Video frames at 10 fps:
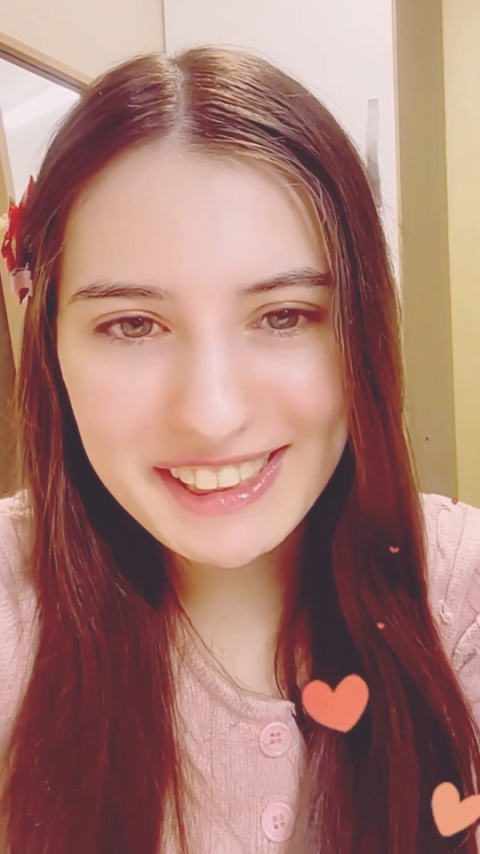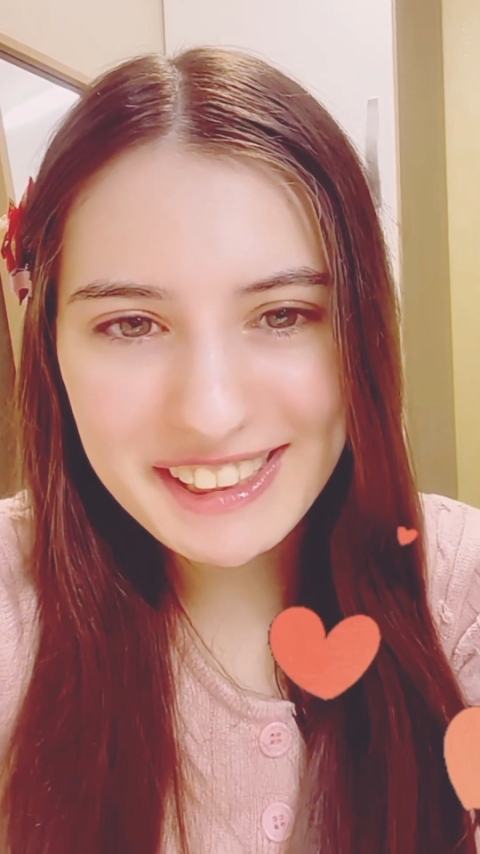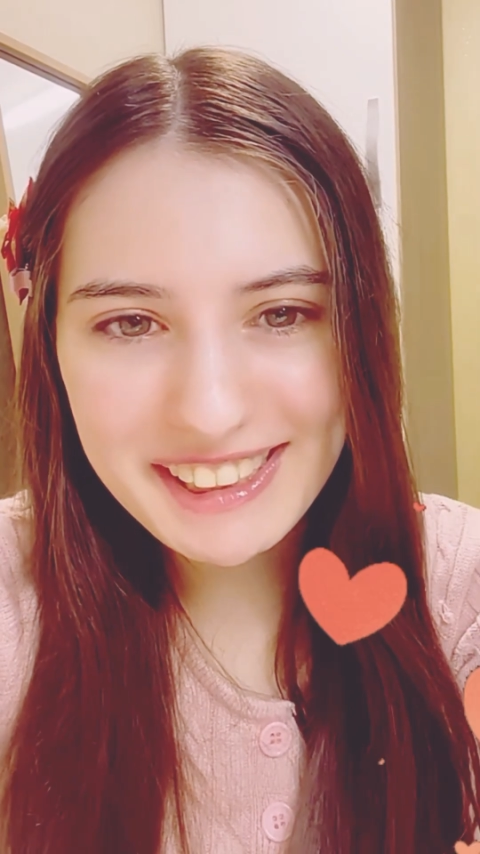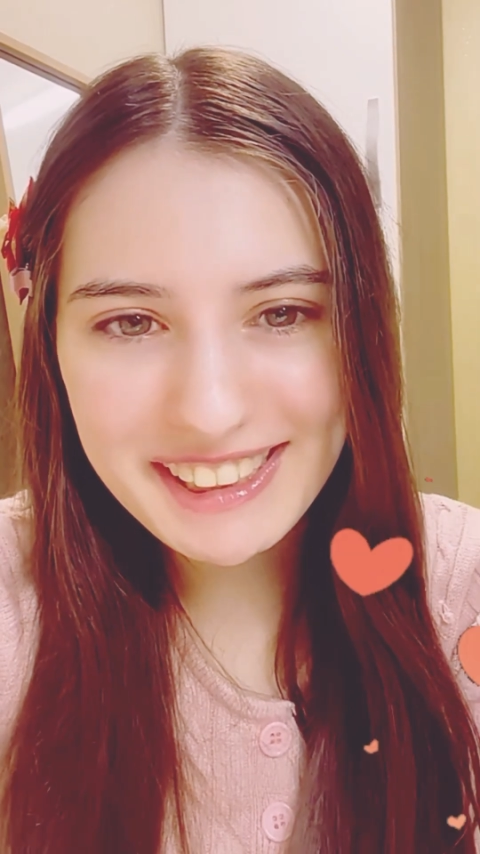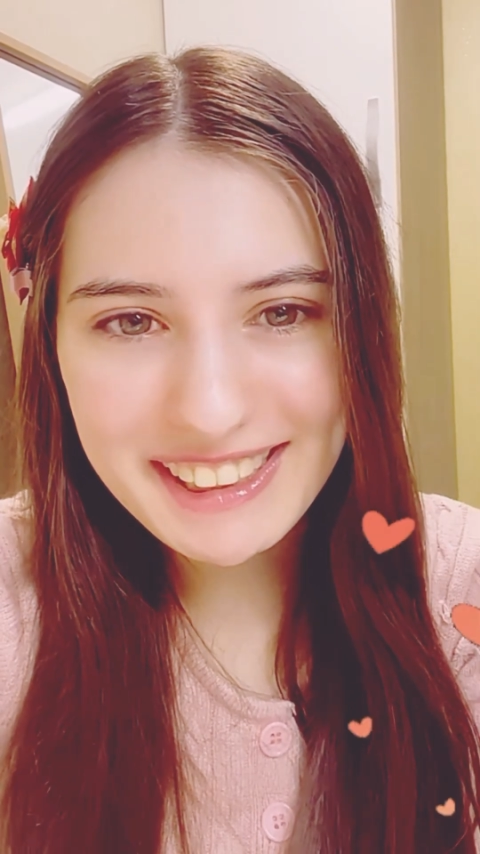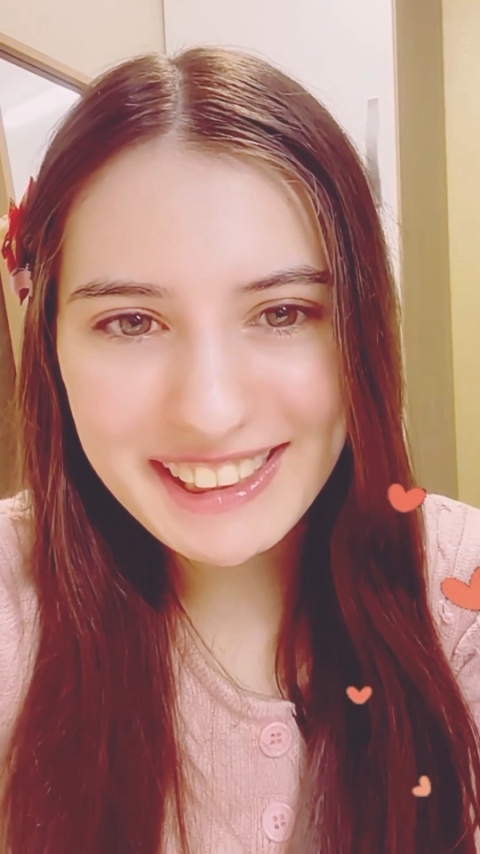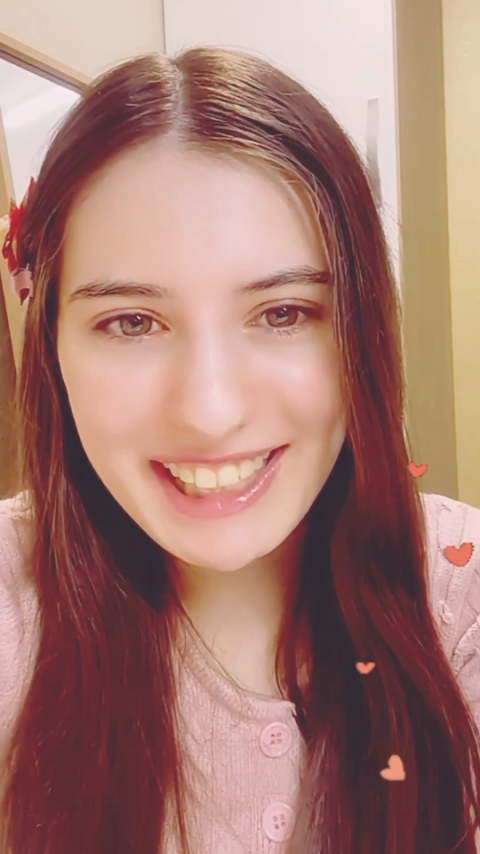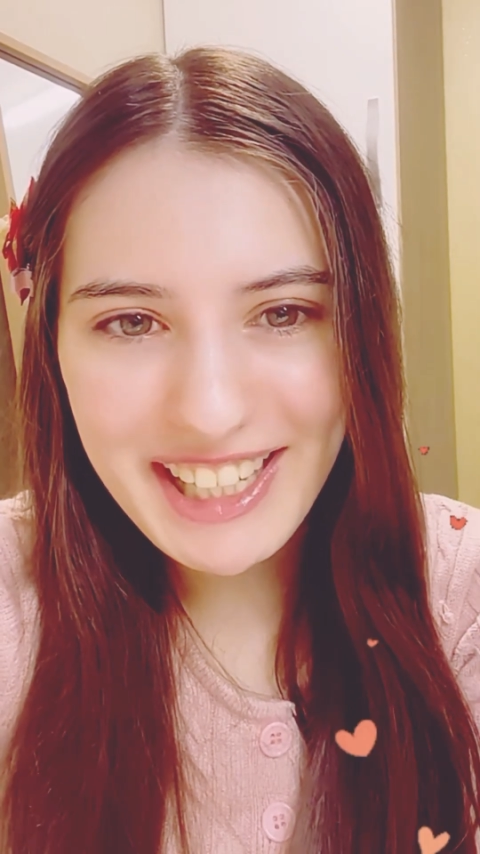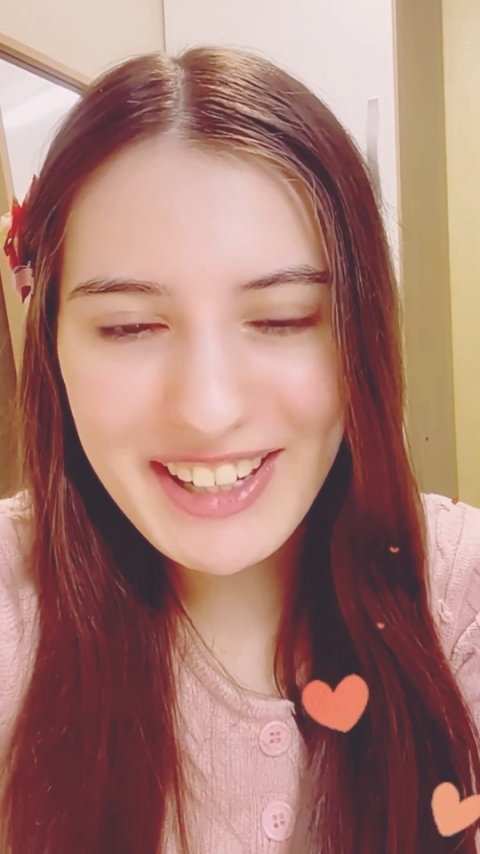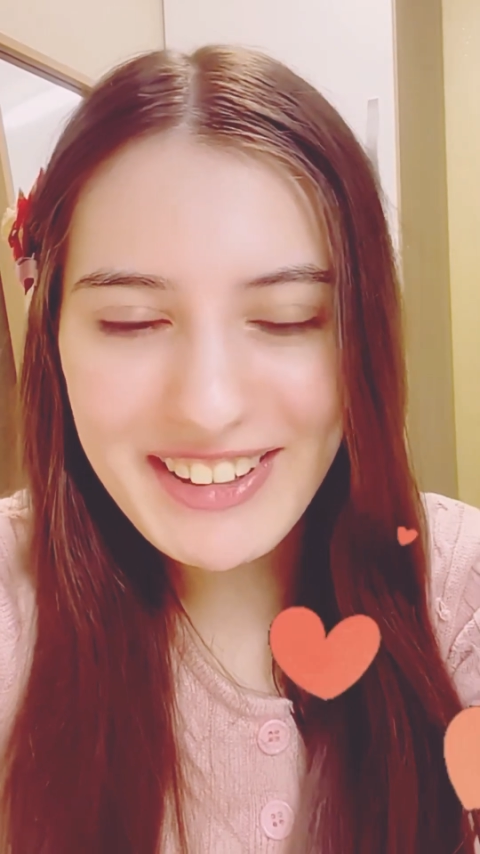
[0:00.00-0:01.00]

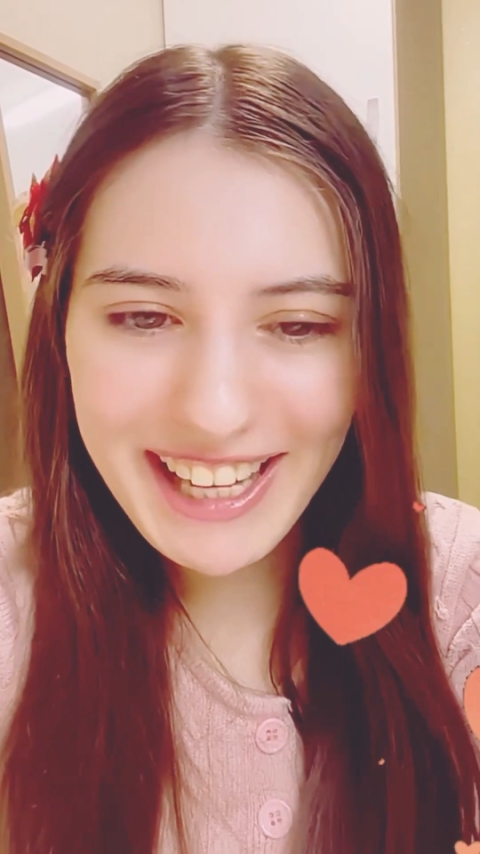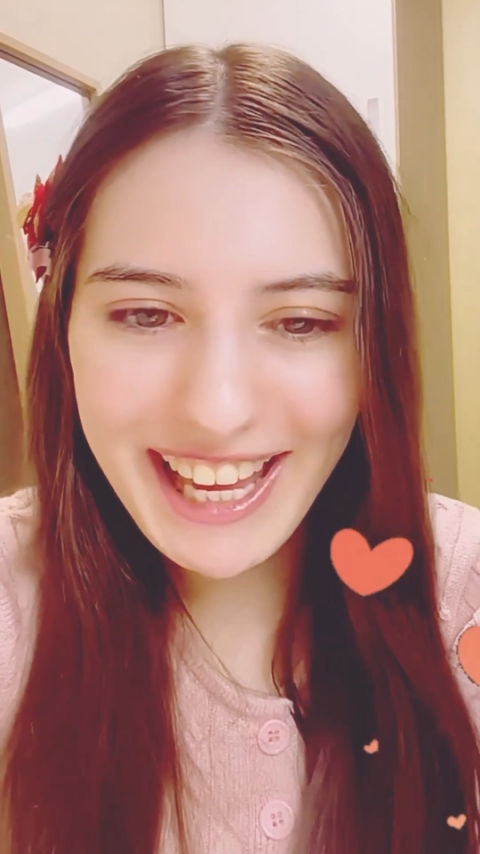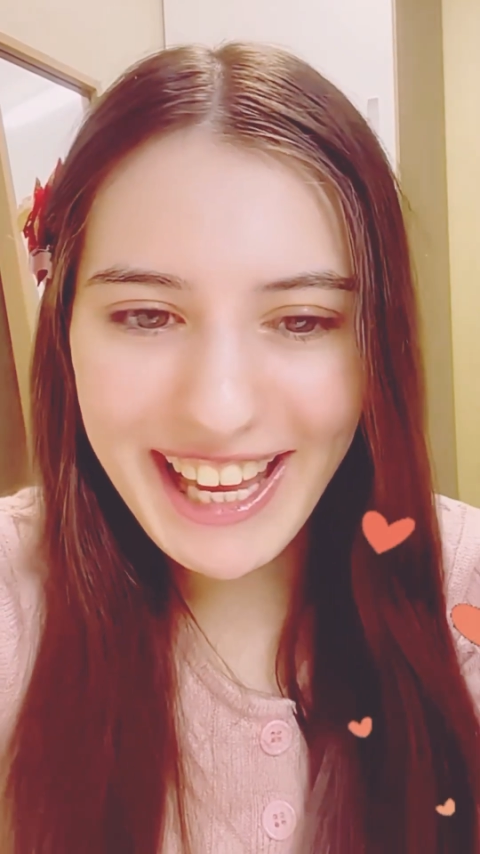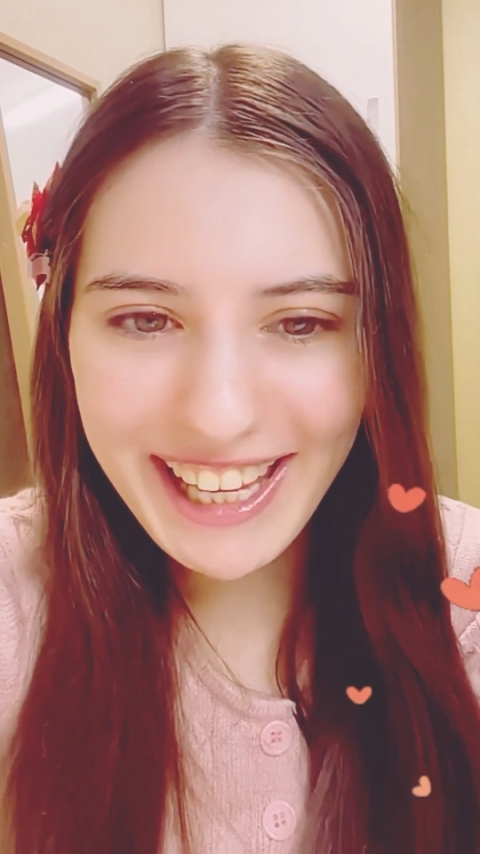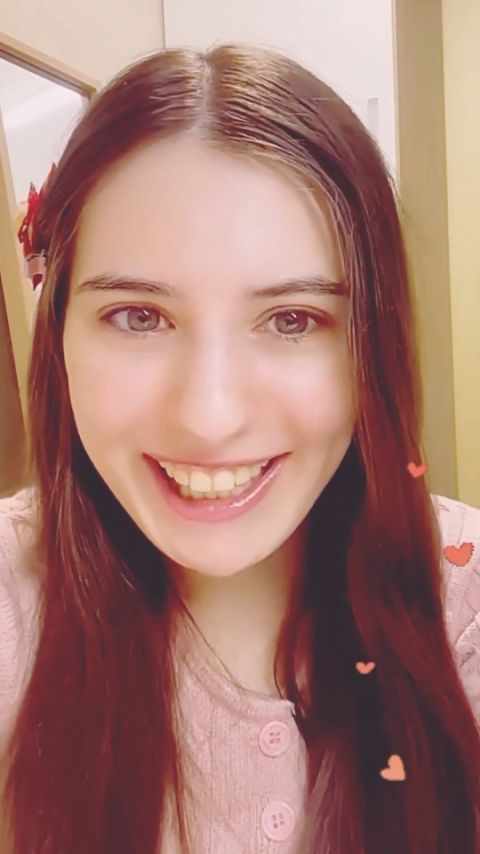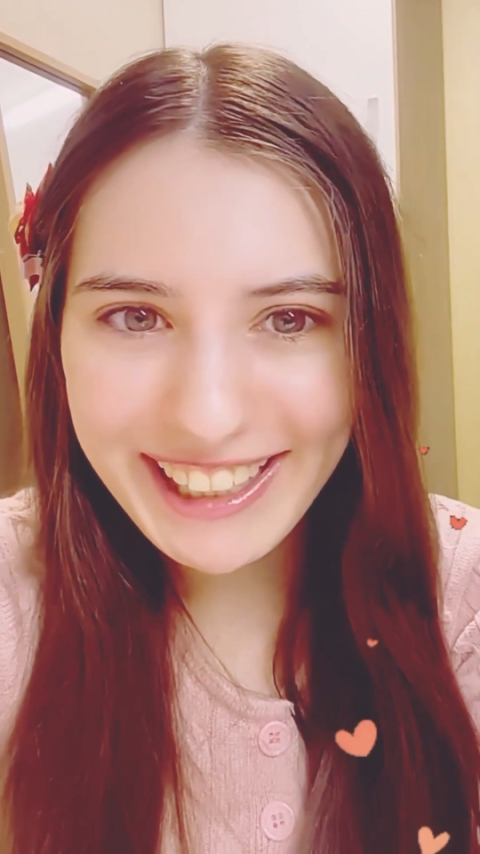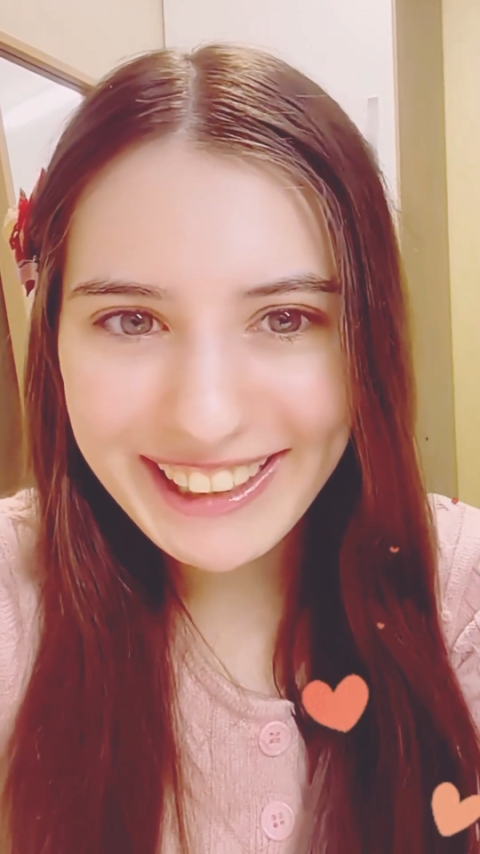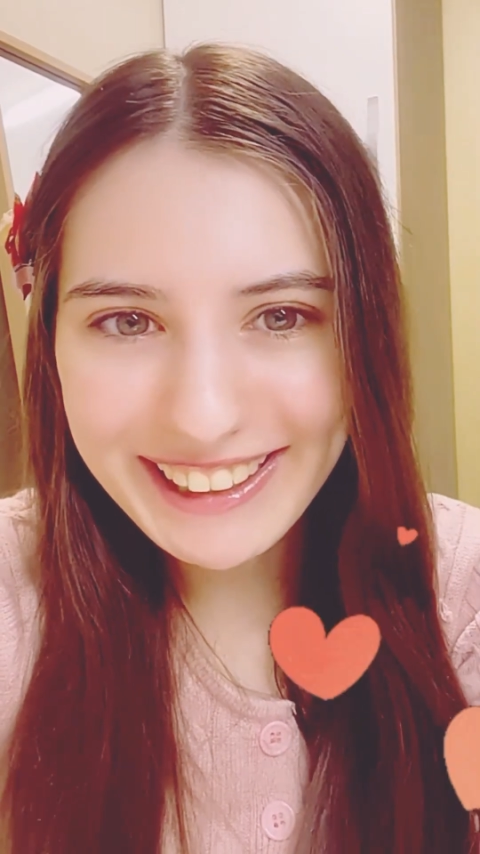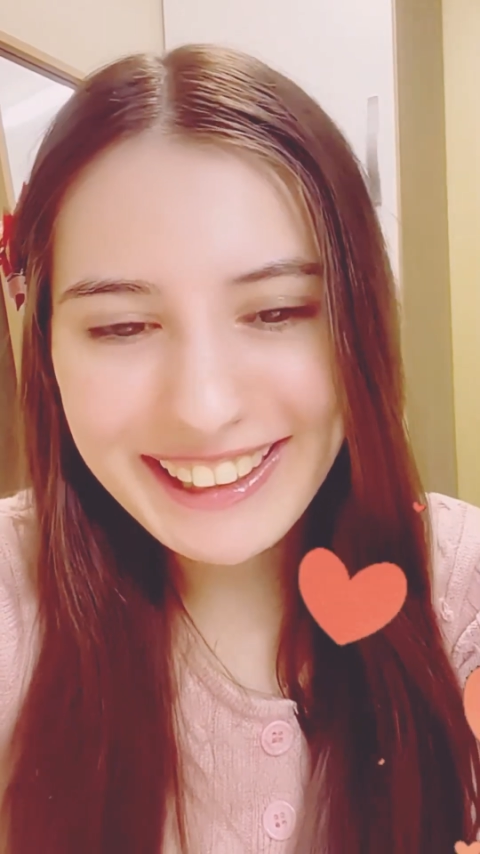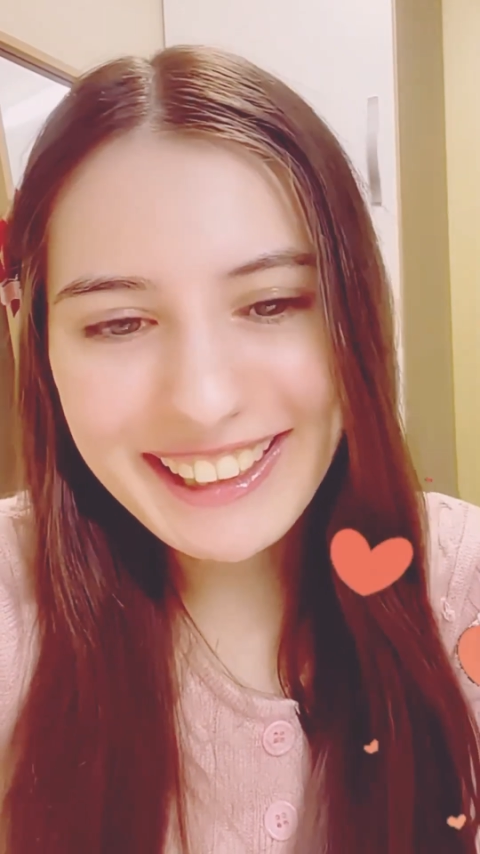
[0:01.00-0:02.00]
yours. Okay.